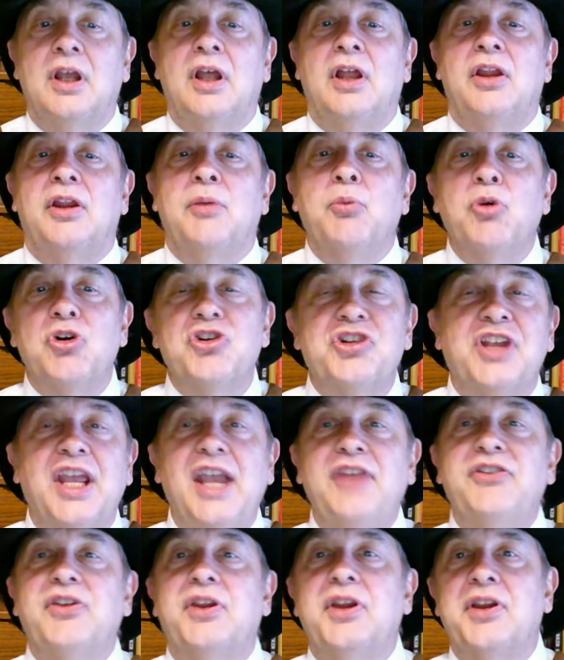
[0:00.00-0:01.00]
The Moorish
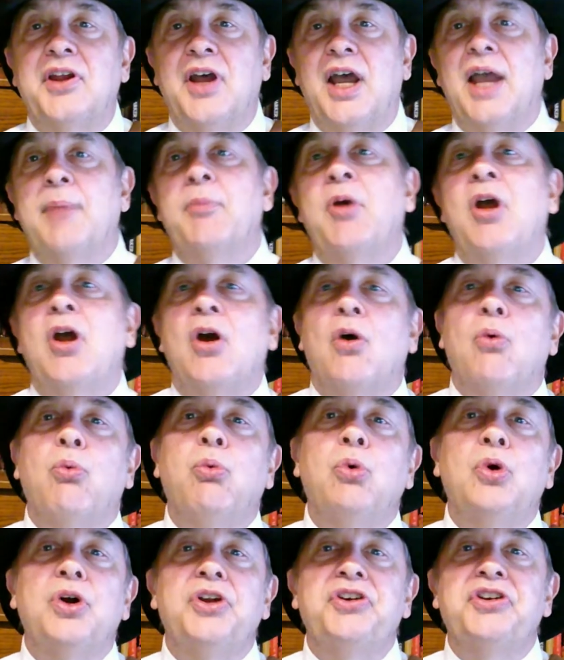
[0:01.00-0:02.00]
kings at the time
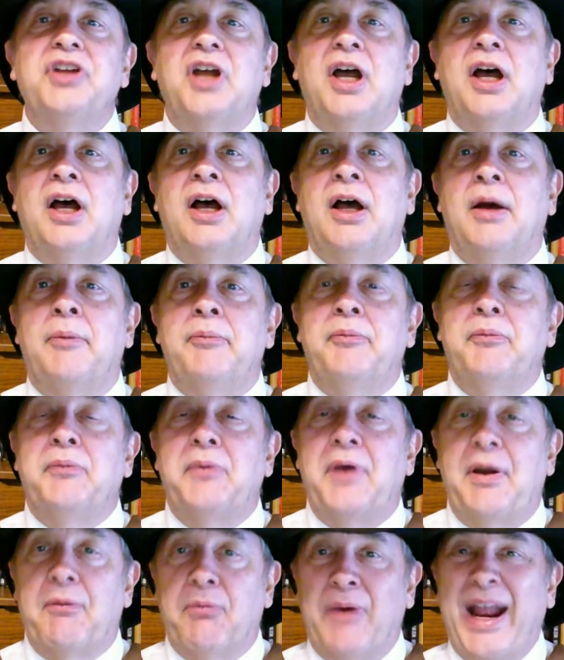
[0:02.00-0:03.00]
would um,
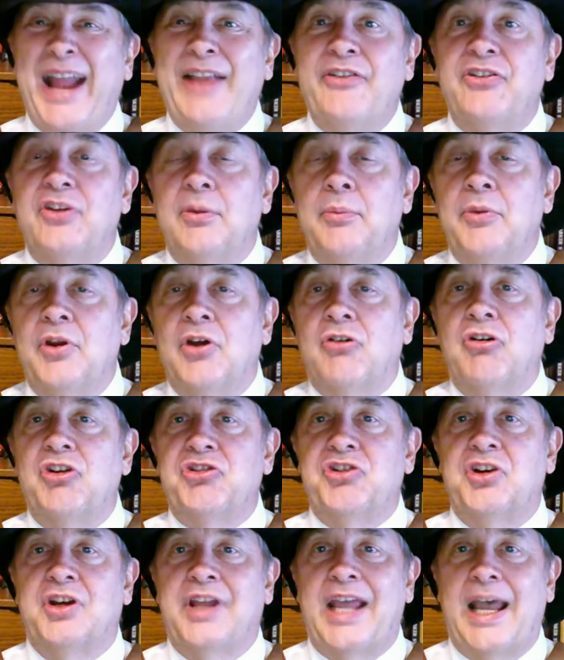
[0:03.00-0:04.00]
ransom their
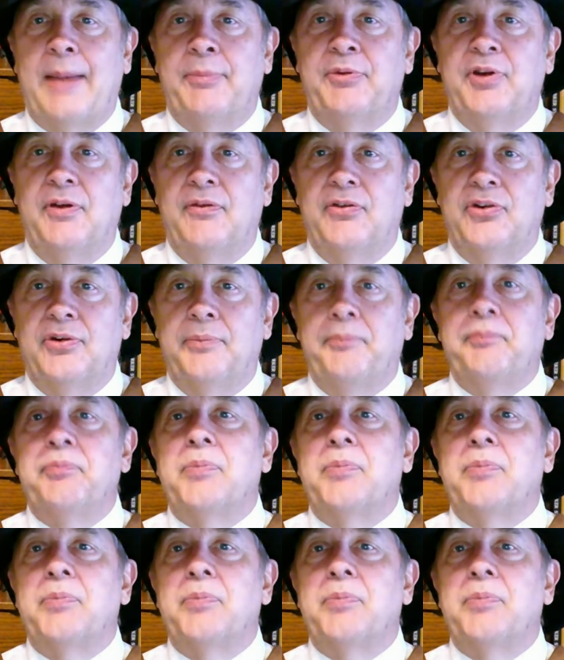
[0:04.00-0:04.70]
Christian captives.